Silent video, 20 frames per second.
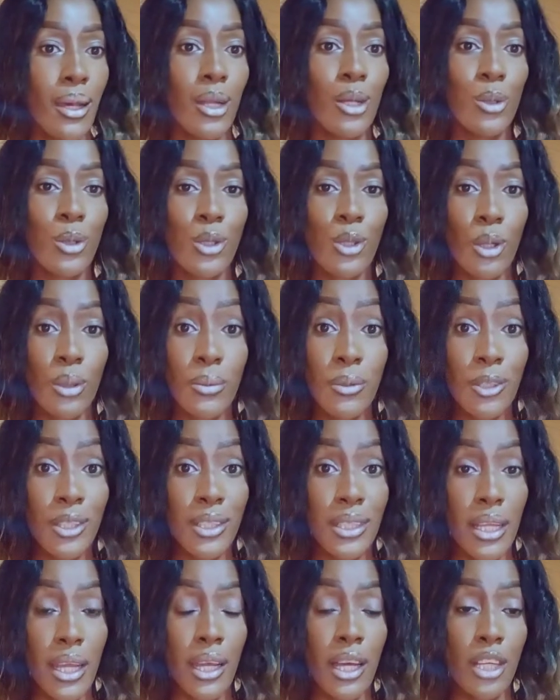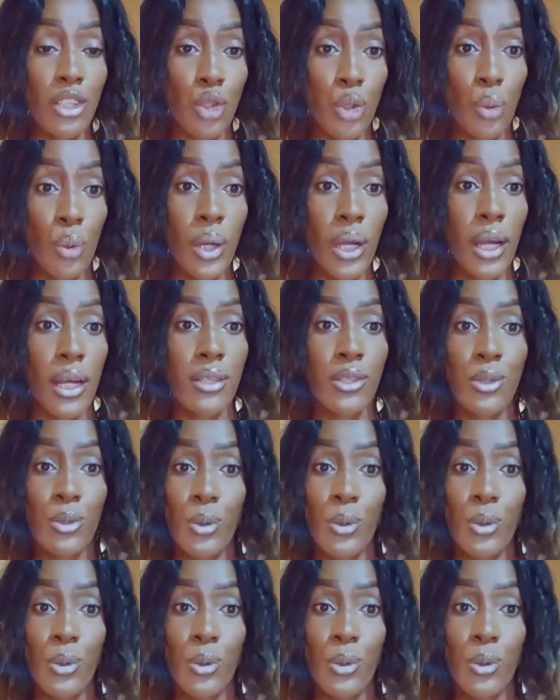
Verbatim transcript: Looks almost like a choker.